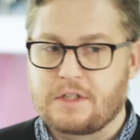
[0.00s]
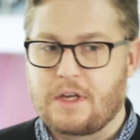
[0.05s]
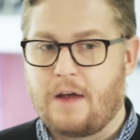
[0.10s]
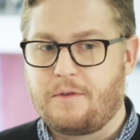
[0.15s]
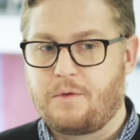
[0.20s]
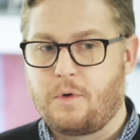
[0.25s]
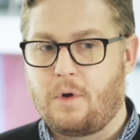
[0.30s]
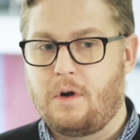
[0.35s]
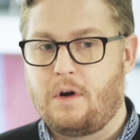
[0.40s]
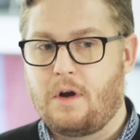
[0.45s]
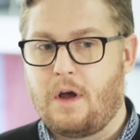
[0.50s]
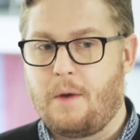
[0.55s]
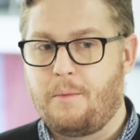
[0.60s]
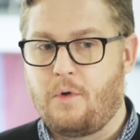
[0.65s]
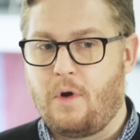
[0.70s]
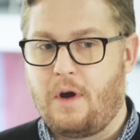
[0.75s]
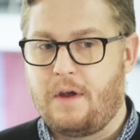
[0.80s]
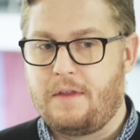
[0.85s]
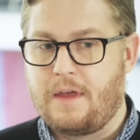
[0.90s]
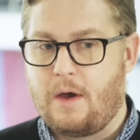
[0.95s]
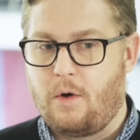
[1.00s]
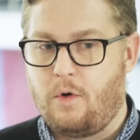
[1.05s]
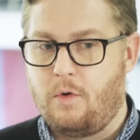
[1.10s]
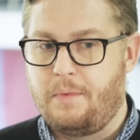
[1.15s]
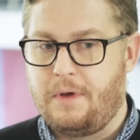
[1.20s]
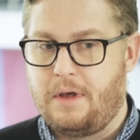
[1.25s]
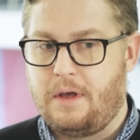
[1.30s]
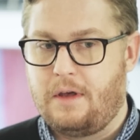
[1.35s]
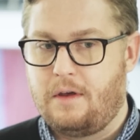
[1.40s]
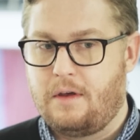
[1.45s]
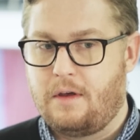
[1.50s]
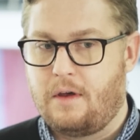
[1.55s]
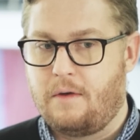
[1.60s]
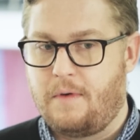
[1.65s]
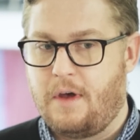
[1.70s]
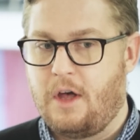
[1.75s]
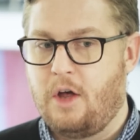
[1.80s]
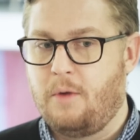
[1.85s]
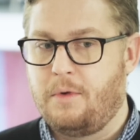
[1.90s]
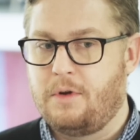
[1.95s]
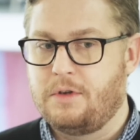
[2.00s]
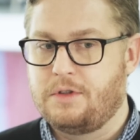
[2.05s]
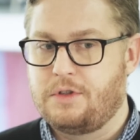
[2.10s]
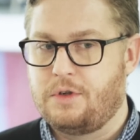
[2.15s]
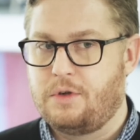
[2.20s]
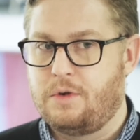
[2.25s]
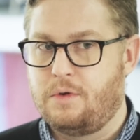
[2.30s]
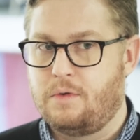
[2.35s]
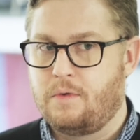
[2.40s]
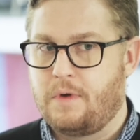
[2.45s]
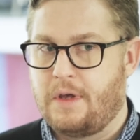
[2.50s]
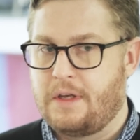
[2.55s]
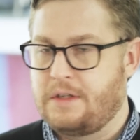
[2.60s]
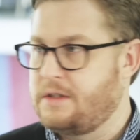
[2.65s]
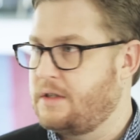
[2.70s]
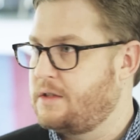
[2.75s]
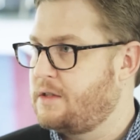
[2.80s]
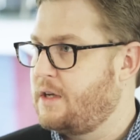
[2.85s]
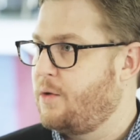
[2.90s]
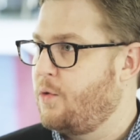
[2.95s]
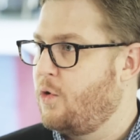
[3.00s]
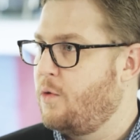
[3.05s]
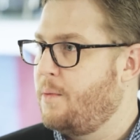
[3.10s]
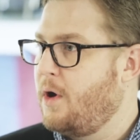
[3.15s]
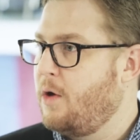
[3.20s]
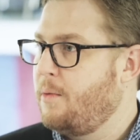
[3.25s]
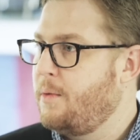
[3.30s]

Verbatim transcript: software upgrade that will be available to existing Roomba